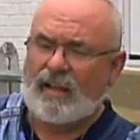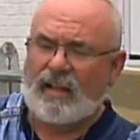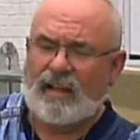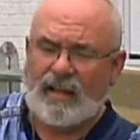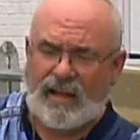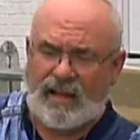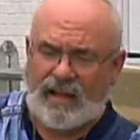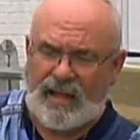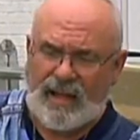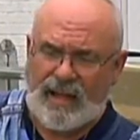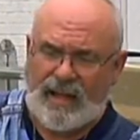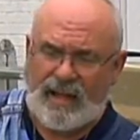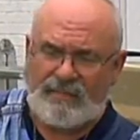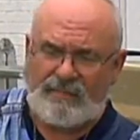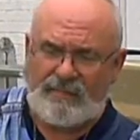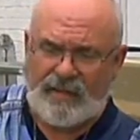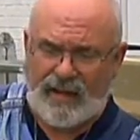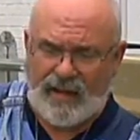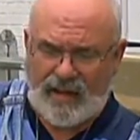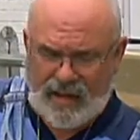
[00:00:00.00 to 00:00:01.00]
And I
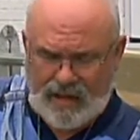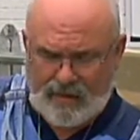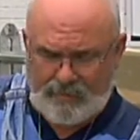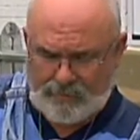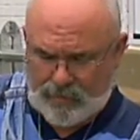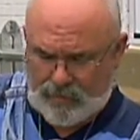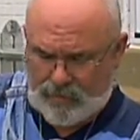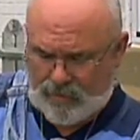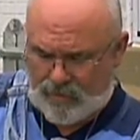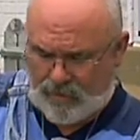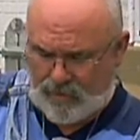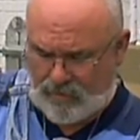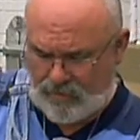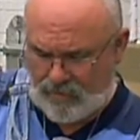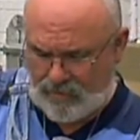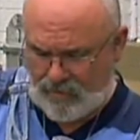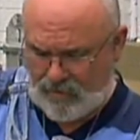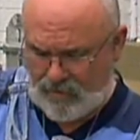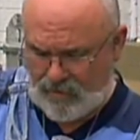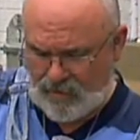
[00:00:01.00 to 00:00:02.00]
have a handbook
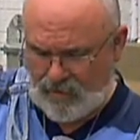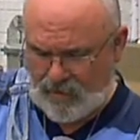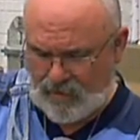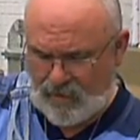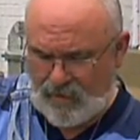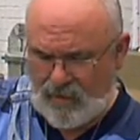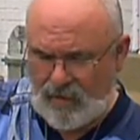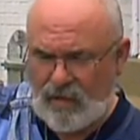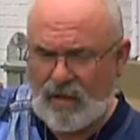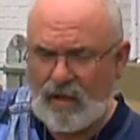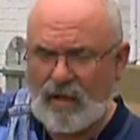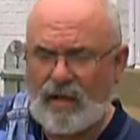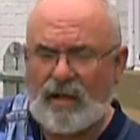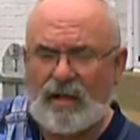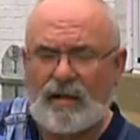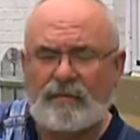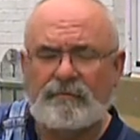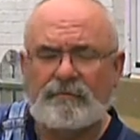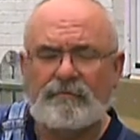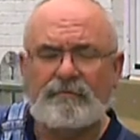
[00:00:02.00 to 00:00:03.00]

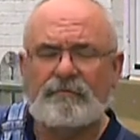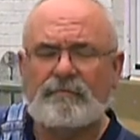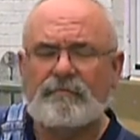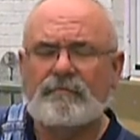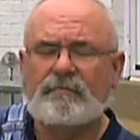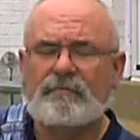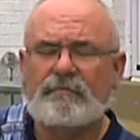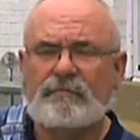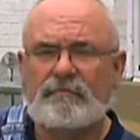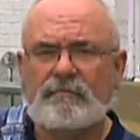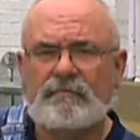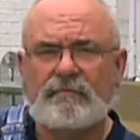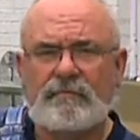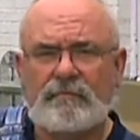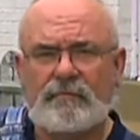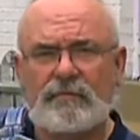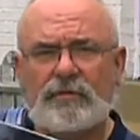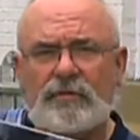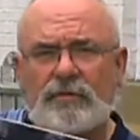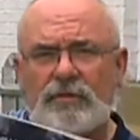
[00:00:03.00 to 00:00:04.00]
of
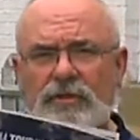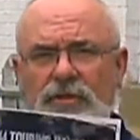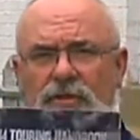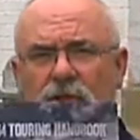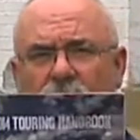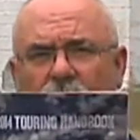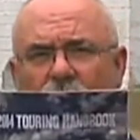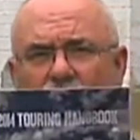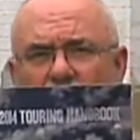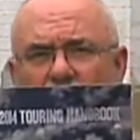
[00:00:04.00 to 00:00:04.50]
touring